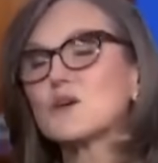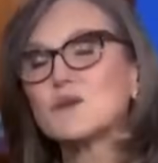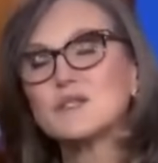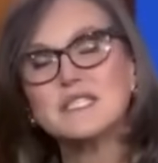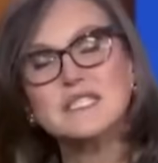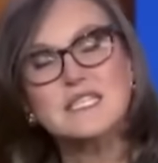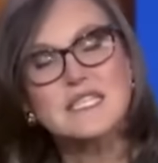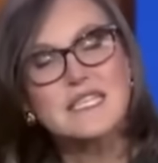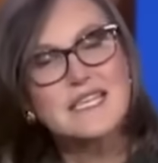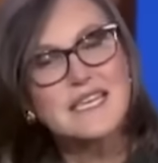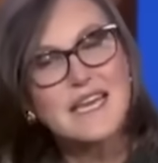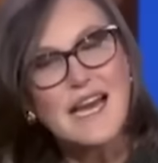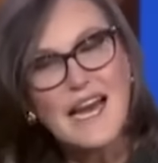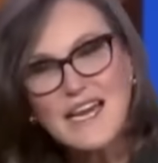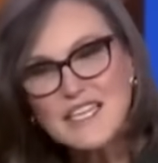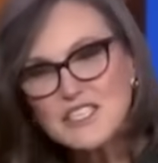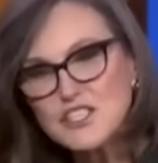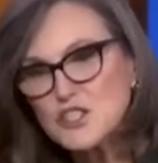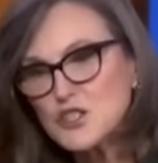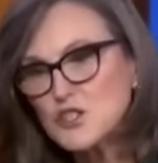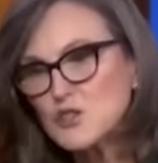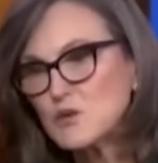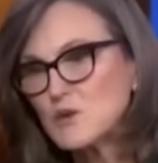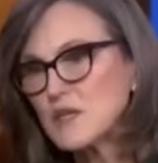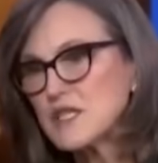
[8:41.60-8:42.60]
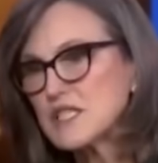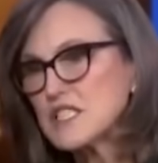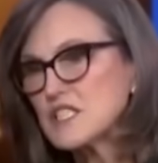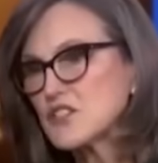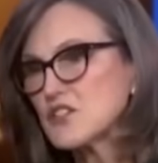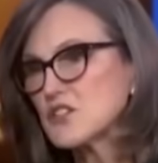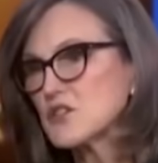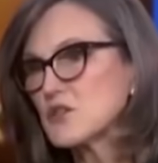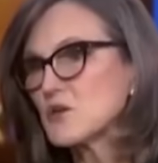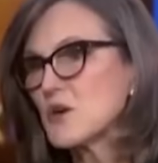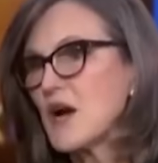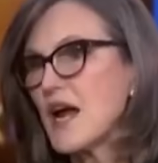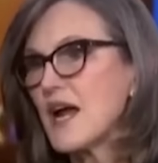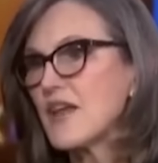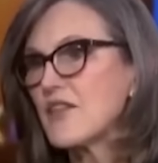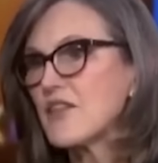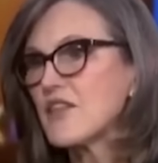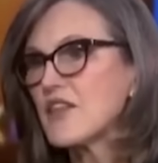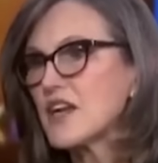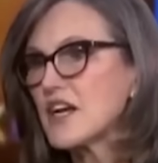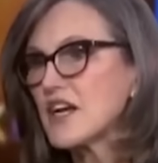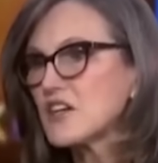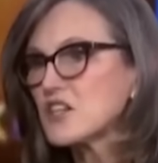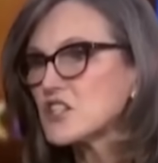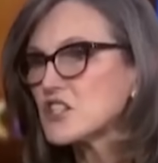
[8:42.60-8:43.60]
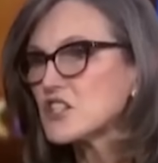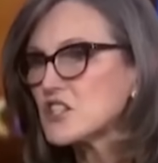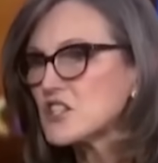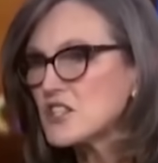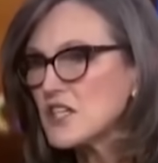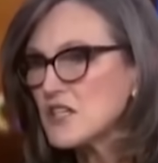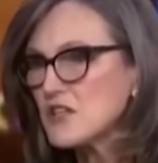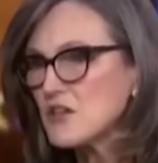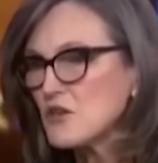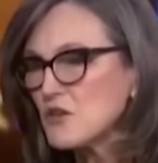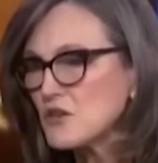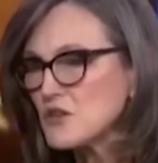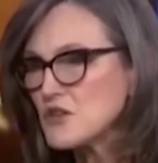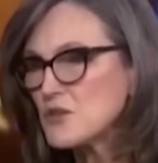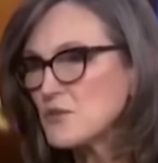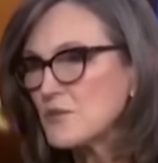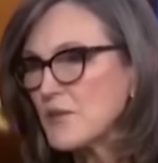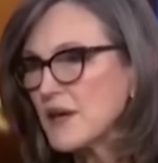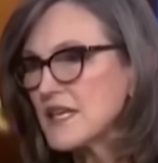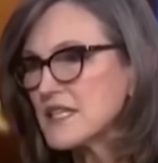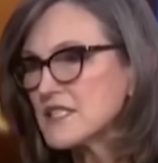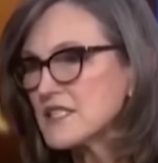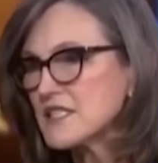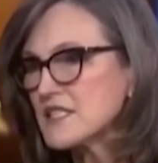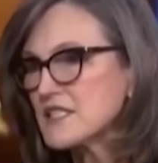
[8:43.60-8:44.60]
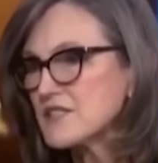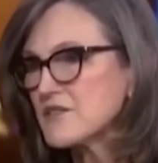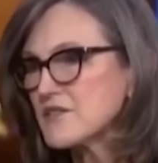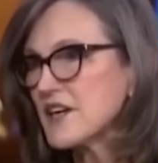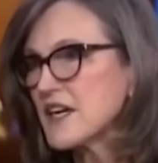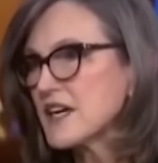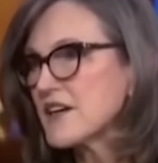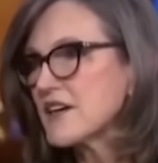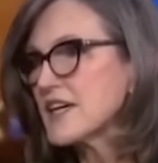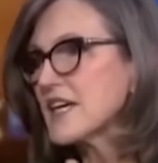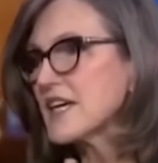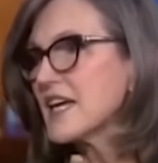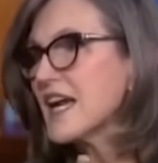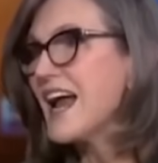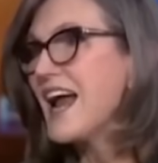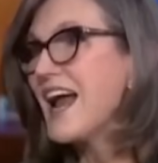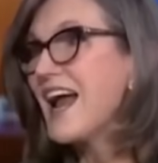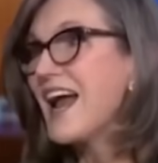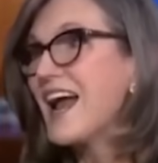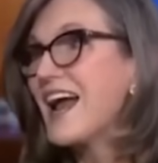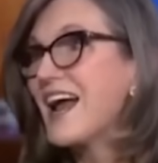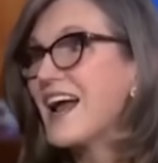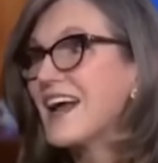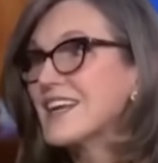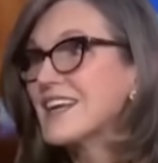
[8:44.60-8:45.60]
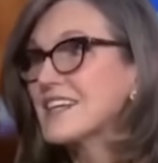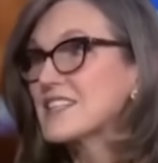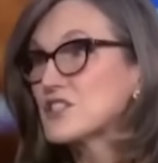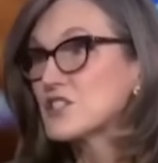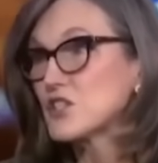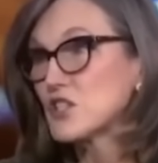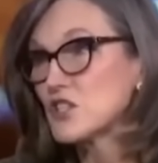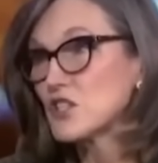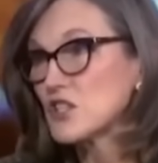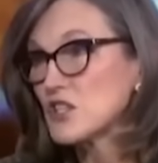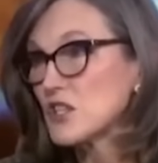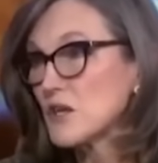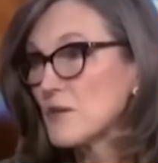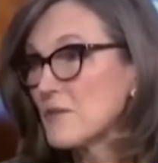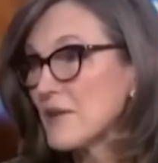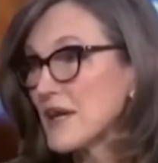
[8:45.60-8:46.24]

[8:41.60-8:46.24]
So it's catch-22, and their shareholder base is very internal